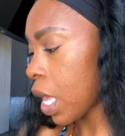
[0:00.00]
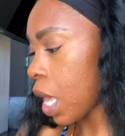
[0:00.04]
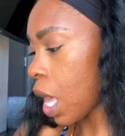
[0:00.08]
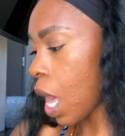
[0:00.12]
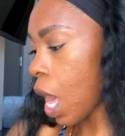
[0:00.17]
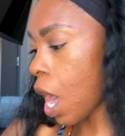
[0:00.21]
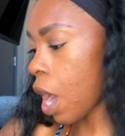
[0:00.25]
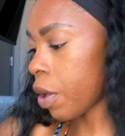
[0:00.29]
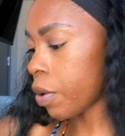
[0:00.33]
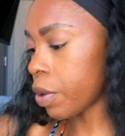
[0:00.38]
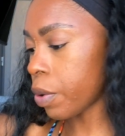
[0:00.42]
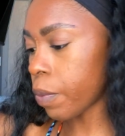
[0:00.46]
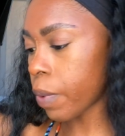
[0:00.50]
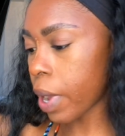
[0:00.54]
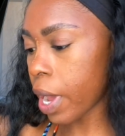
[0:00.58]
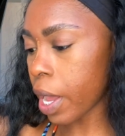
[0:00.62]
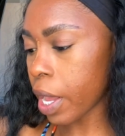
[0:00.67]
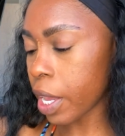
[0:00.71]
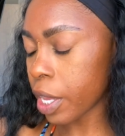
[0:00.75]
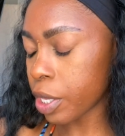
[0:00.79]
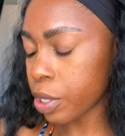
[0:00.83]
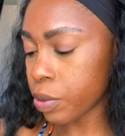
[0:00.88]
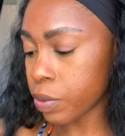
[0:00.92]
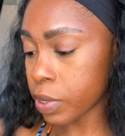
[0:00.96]
I don't know why
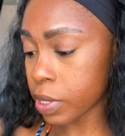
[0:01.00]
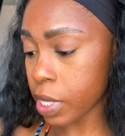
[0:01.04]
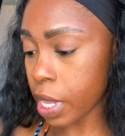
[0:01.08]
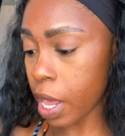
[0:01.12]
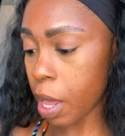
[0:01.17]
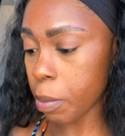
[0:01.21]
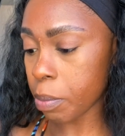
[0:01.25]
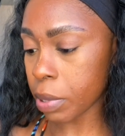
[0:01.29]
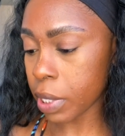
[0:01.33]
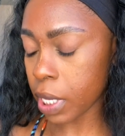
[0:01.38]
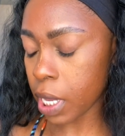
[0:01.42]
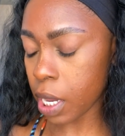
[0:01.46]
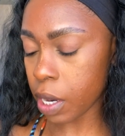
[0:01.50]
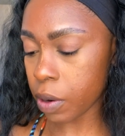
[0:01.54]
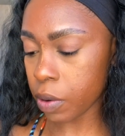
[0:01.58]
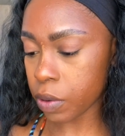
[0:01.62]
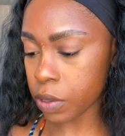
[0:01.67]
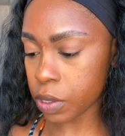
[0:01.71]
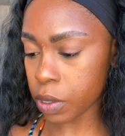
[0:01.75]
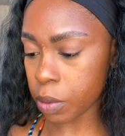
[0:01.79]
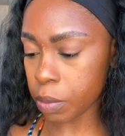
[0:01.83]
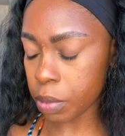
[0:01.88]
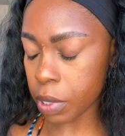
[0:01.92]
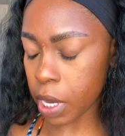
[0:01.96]
I use the applicator
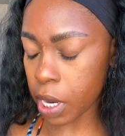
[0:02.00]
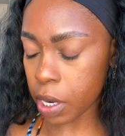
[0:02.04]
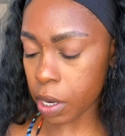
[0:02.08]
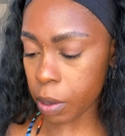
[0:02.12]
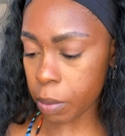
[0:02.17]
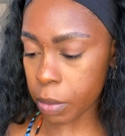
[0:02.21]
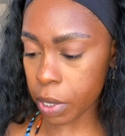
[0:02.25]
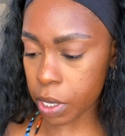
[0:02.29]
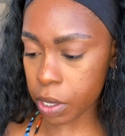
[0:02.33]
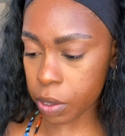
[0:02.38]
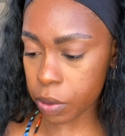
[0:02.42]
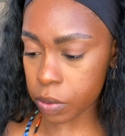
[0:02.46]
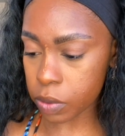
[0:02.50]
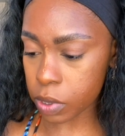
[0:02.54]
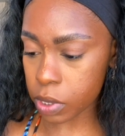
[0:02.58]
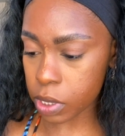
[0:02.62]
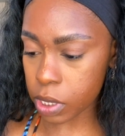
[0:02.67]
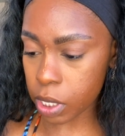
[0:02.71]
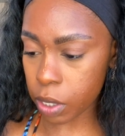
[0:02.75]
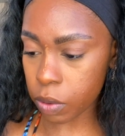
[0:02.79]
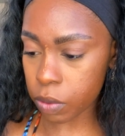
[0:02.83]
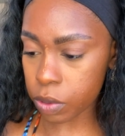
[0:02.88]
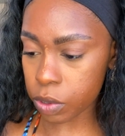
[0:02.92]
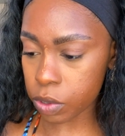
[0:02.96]
to apply it on my nose, because
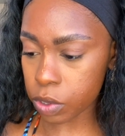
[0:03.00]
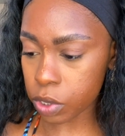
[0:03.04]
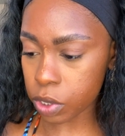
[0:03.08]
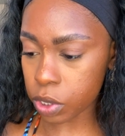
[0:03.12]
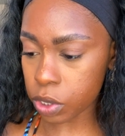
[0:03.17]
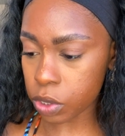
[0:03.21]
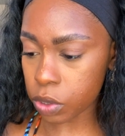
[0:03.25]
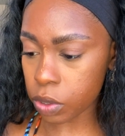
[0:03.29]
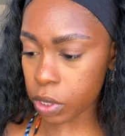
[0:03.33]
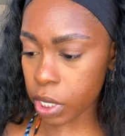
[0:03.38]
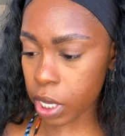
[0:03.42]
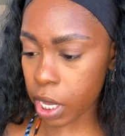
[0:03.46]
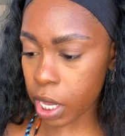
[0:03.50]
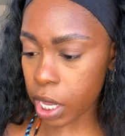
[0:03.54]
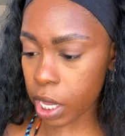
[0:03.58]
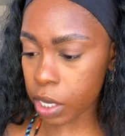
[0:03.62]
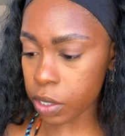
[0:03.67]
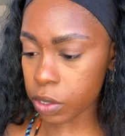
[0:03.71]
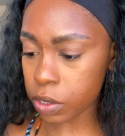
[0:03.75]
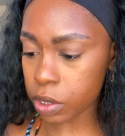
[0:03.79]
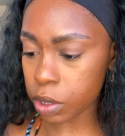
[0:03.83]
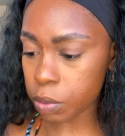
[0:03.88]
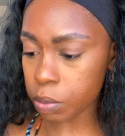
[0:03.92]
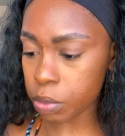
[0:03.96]
I don't usually do that. I
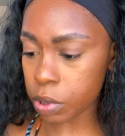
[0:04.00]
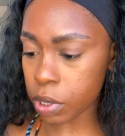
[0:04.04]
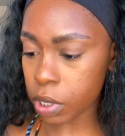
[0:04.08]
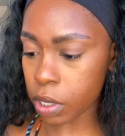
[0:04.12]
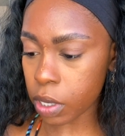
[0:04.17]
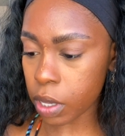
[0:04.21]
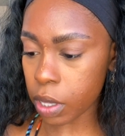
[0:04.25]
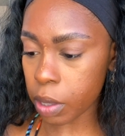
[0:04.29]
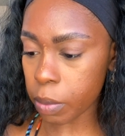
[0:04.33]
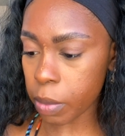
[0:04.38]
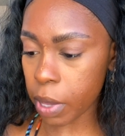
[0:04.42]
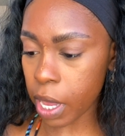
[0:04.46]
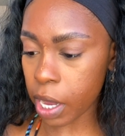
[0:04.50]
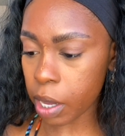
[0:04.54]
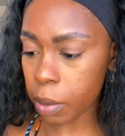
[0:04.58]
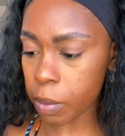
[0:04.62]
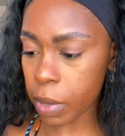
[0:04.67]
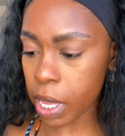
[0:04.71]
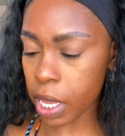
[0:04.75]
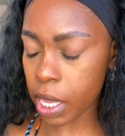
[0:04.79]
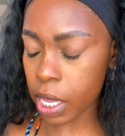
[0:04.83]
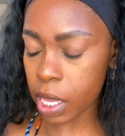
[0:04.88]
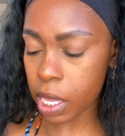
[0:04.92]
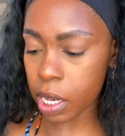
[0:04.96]
usually put it on the back of my
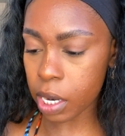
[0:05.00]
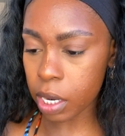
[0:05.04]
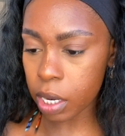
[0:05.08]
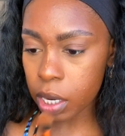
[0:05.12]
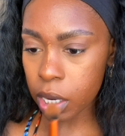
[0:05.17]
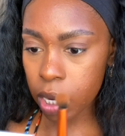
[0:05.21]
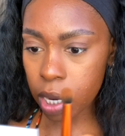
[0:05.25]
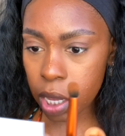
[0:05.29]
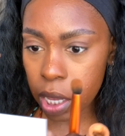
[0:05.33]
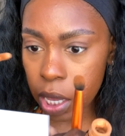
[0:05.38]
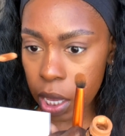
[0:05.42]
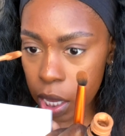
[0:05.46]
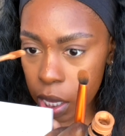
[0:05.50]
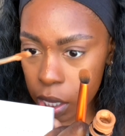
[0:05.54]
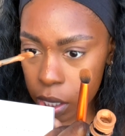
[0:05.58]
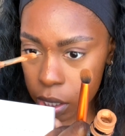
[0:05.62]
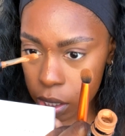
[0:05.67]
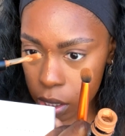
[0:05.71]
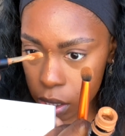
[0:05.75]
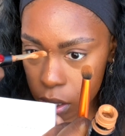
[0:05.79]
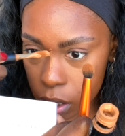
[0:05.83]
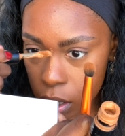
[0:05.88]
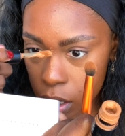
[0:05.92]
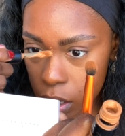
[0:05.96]
hand,
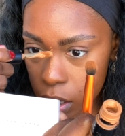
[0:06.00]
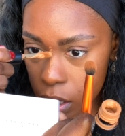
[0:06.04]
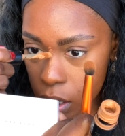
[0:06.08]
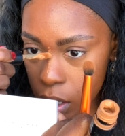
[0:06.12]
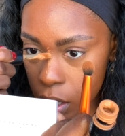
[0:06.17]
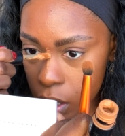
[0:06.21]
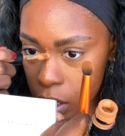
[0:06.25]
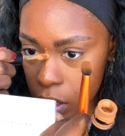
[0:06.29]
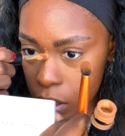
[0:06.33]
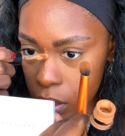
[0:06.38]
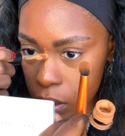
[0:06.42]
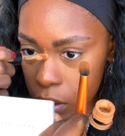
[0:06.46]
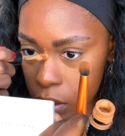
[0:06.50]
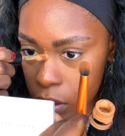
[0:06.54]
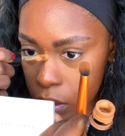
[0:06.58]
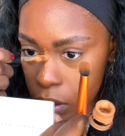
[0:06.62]
and then